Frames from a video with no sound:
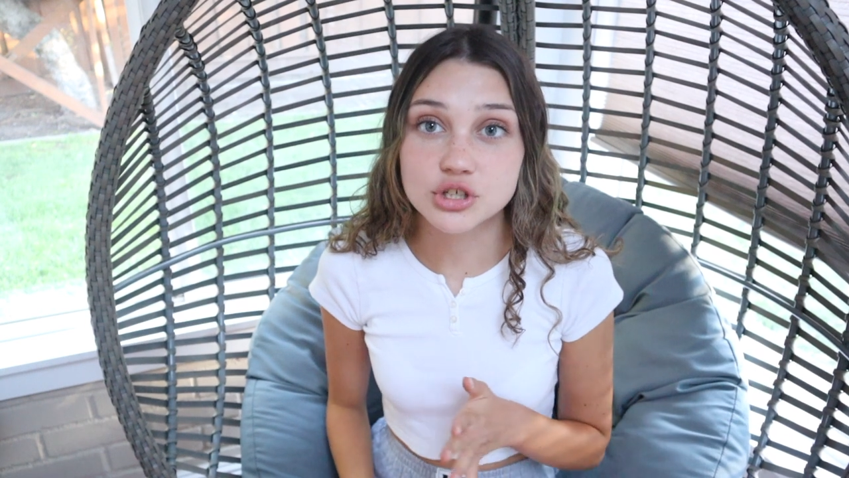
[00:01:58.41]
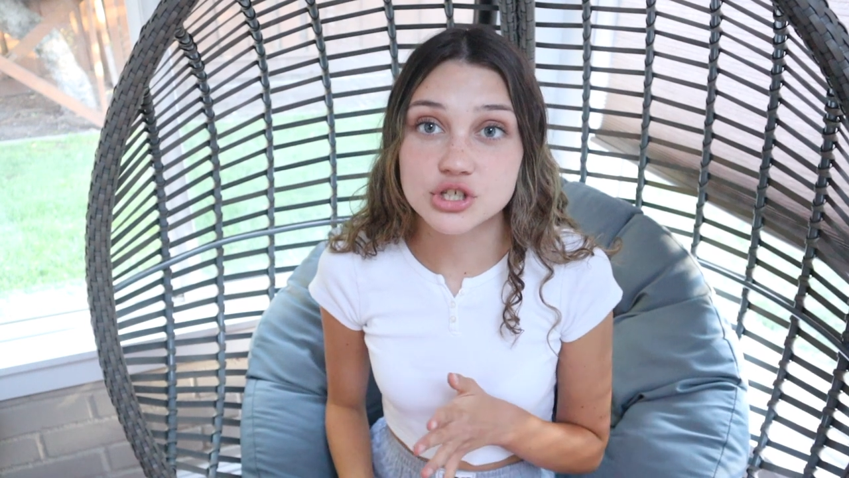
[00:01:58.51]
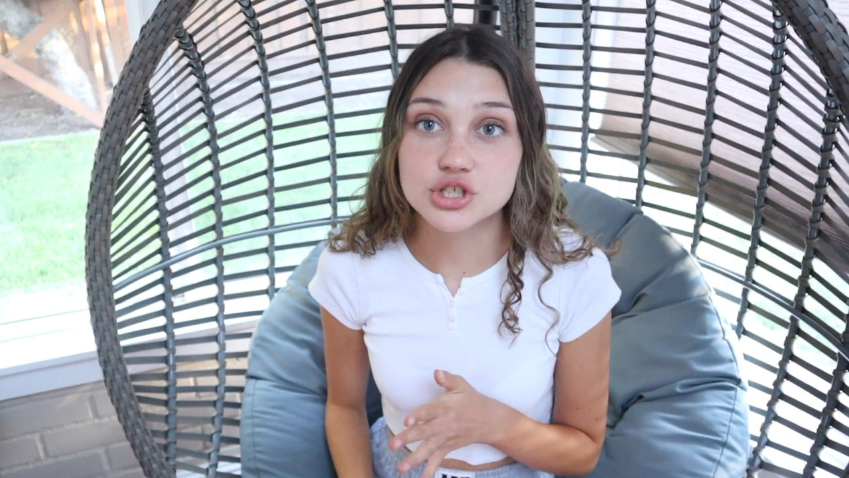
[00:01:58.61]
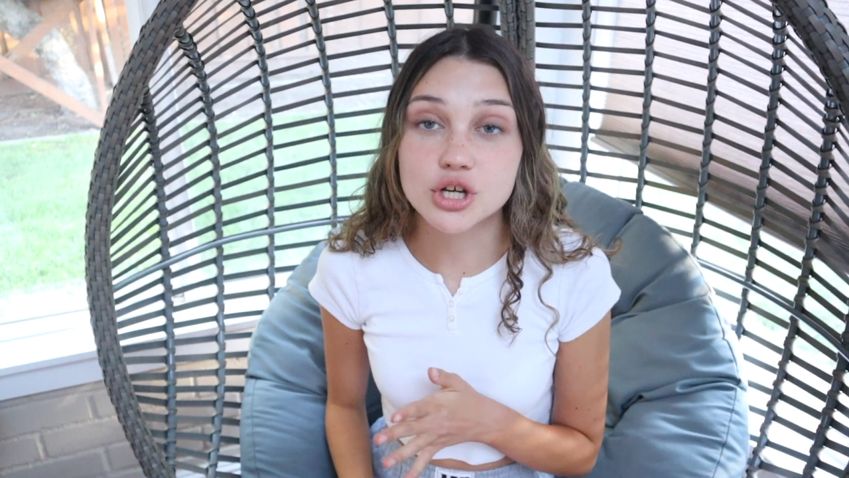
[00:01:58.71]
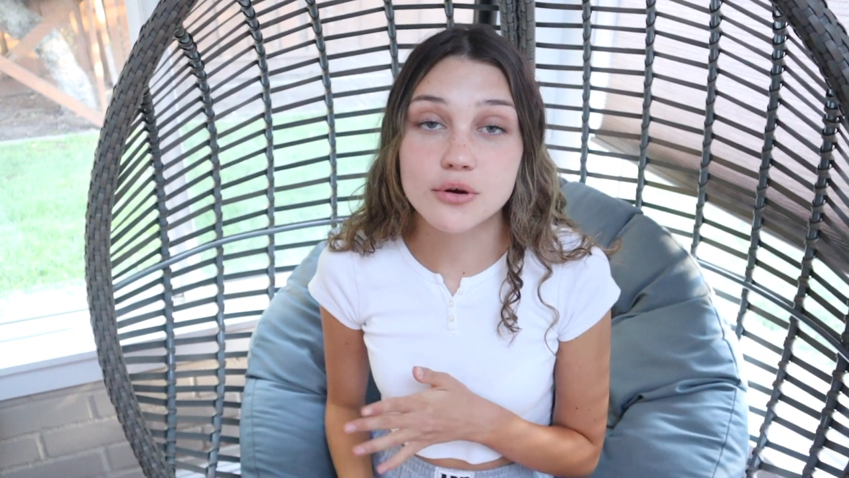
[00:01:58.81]
it
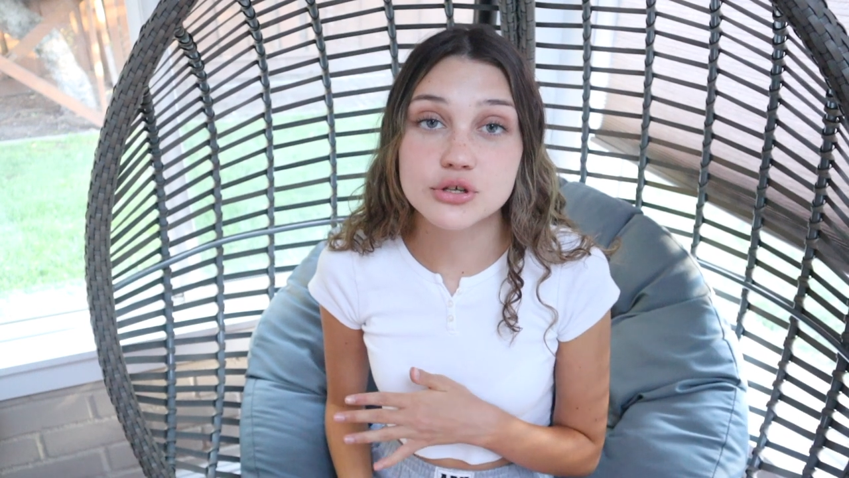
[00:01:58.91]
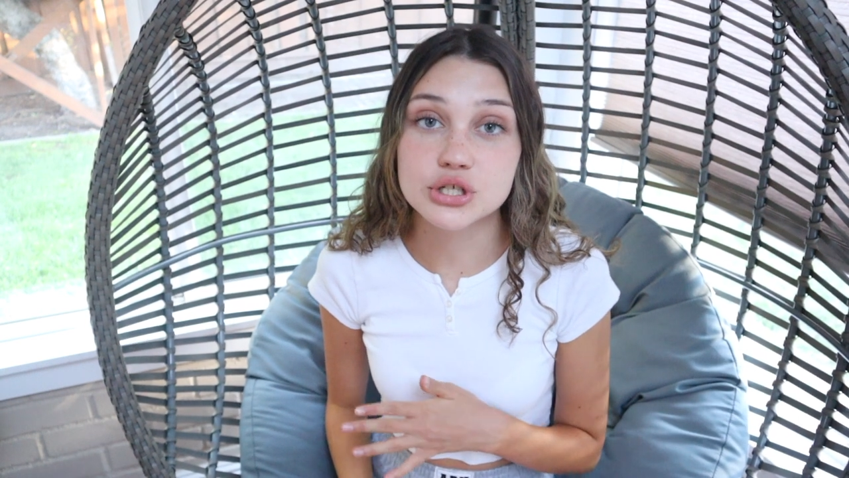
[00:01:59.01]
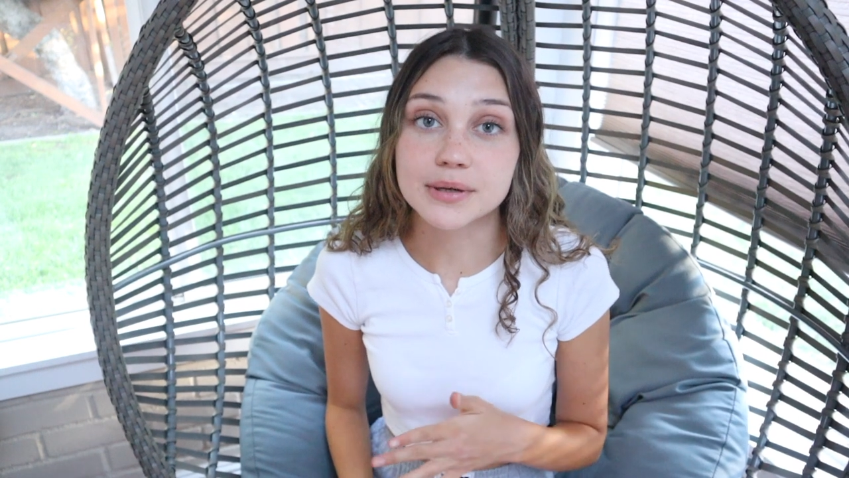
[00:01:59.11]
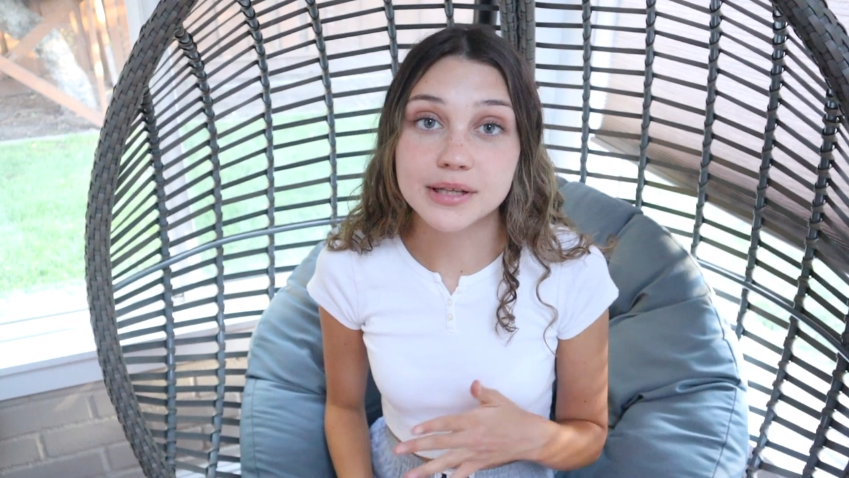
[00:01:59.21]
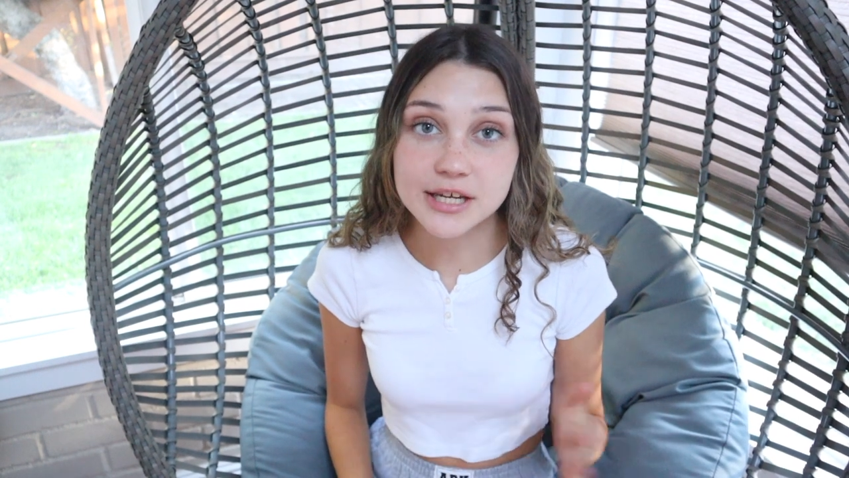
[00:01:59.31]
just shows
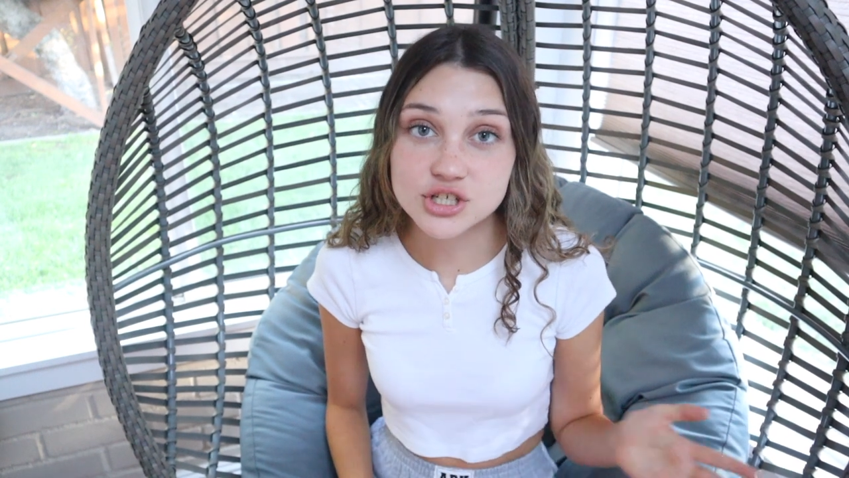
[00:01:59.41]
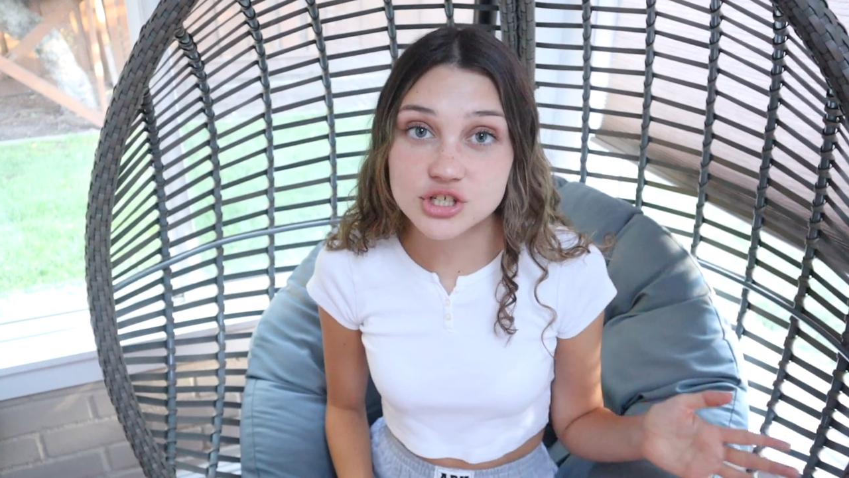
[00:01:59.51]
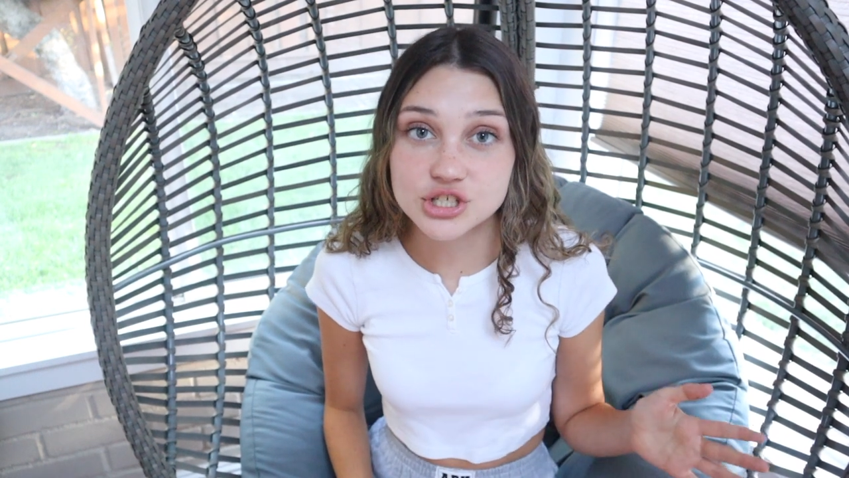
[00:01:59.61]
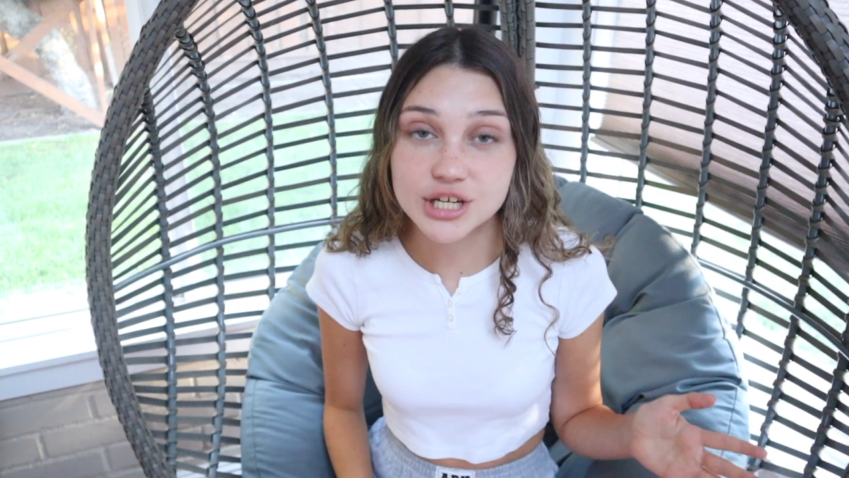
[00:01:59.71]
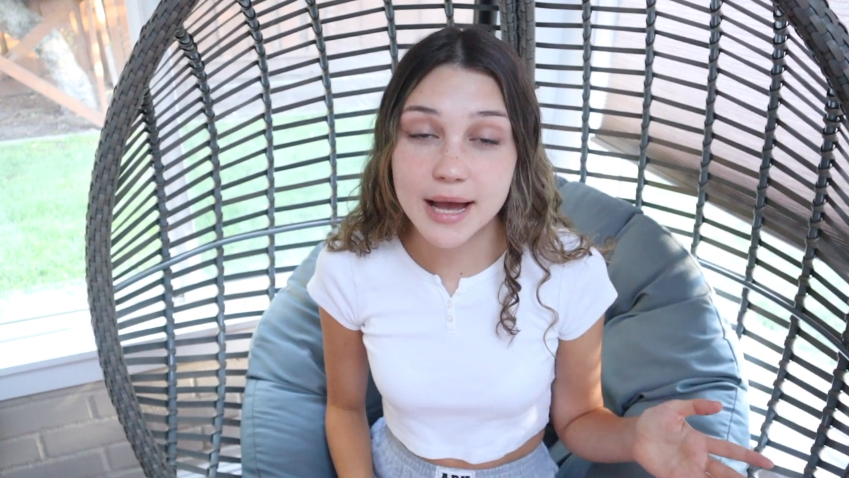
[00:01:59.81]
the
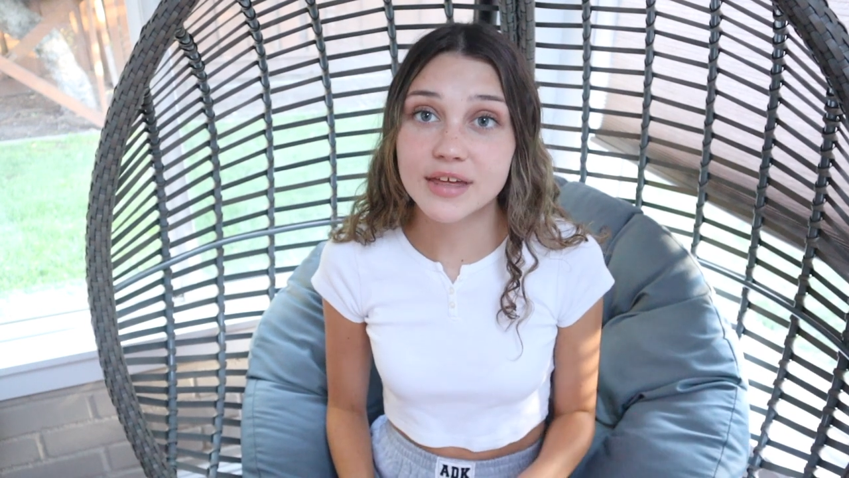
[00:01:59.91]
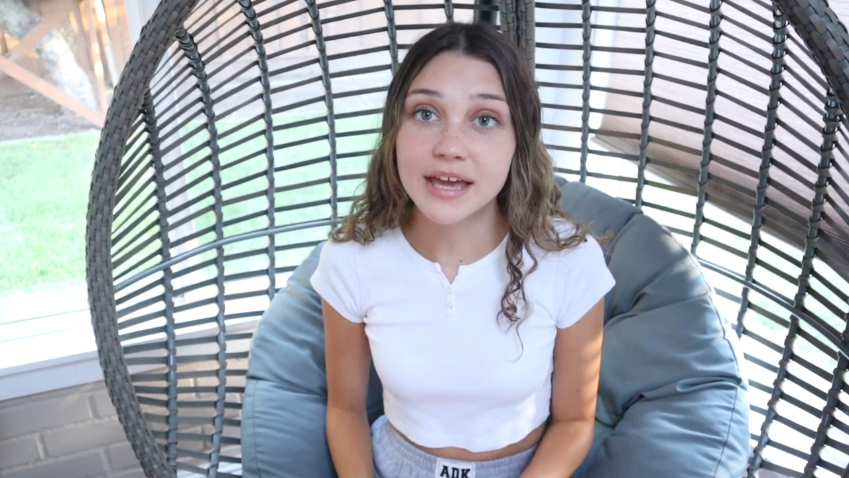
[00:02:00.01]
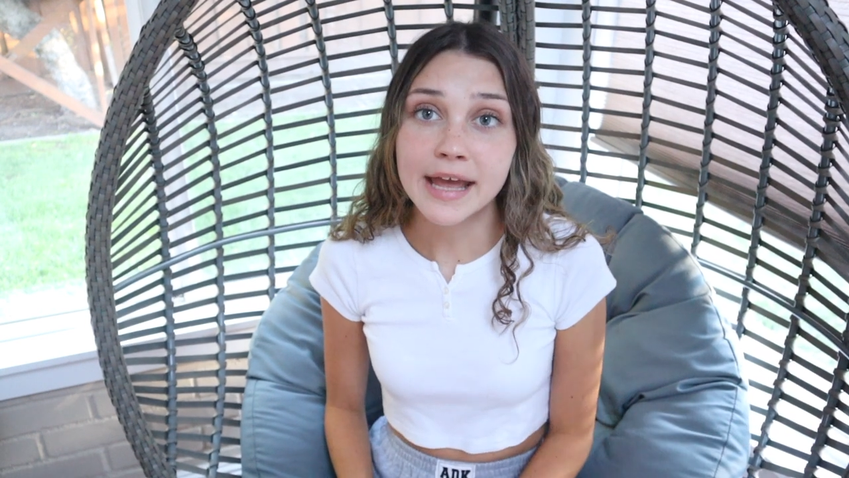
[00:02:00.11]
relationship